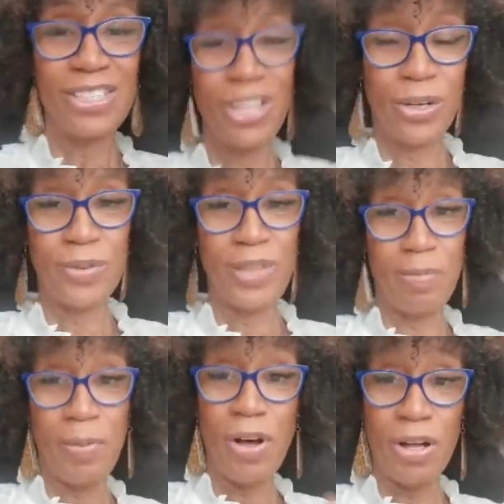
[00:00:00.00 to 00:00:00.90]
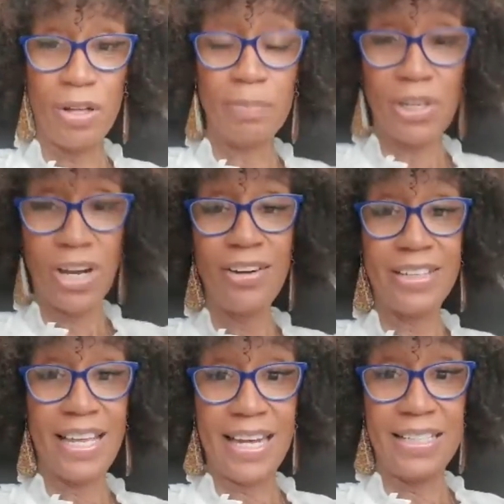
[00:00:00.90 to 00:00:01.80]
know that Paul
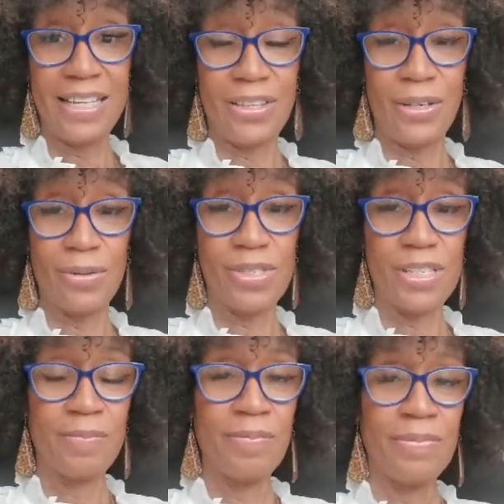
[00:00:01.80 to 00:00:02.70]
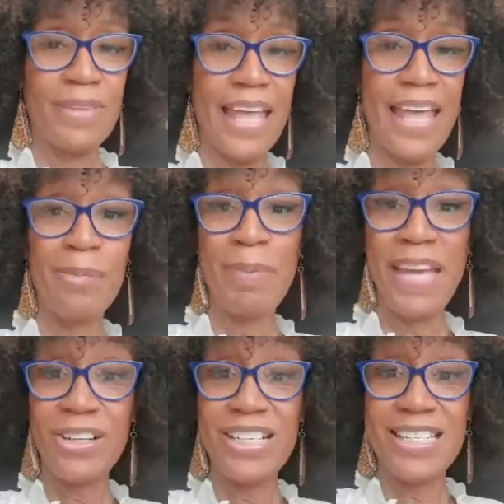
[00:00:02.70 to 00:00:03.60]
McCartney had a death hoax. And
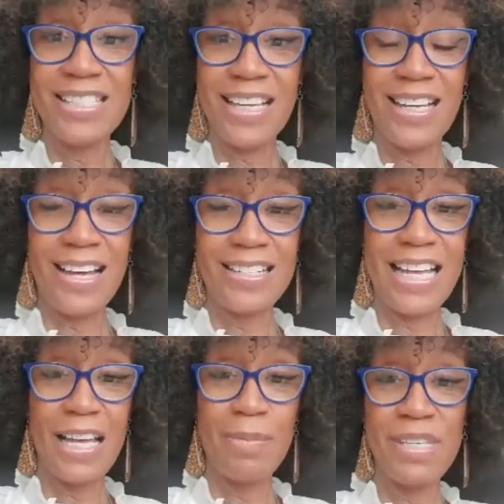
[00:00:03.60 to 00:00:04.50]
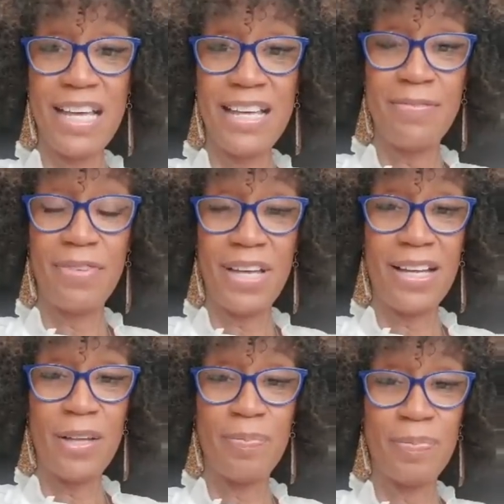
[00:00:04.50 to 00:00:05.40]
Paris, a lot of times,
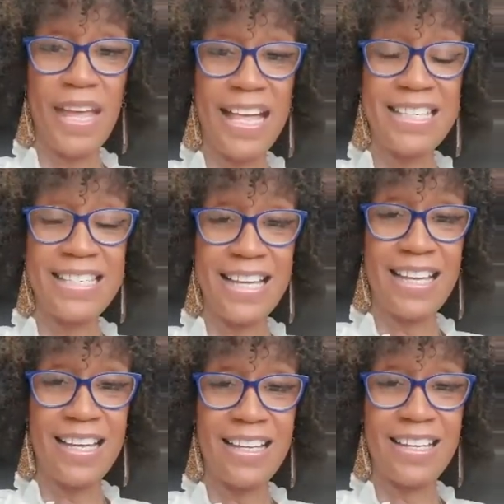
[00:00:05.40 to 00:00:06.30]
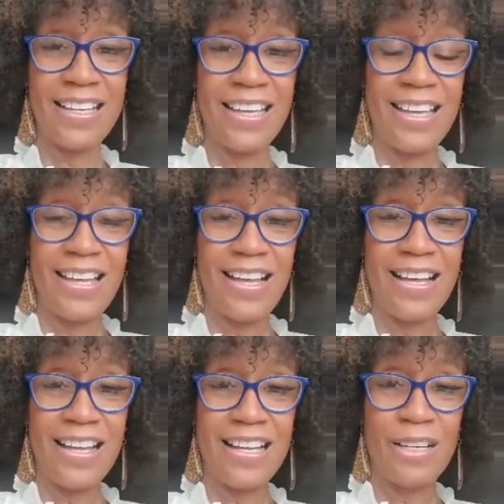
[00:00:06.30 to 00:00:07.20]
has
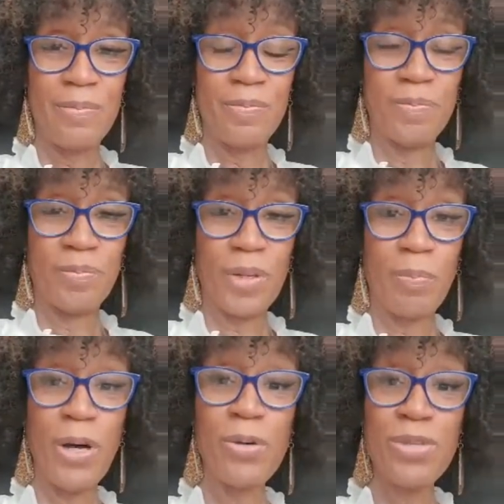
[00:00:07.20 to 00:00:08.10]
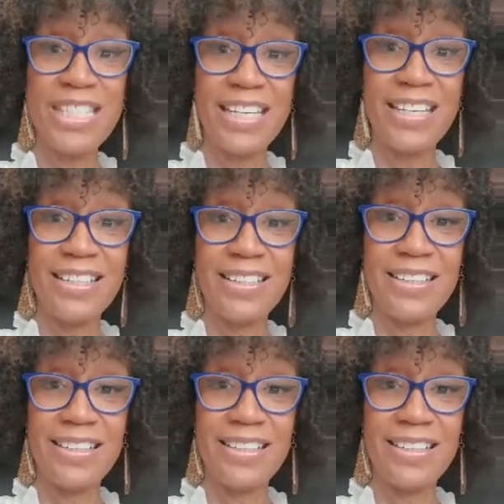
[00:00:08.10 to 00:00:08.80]
posted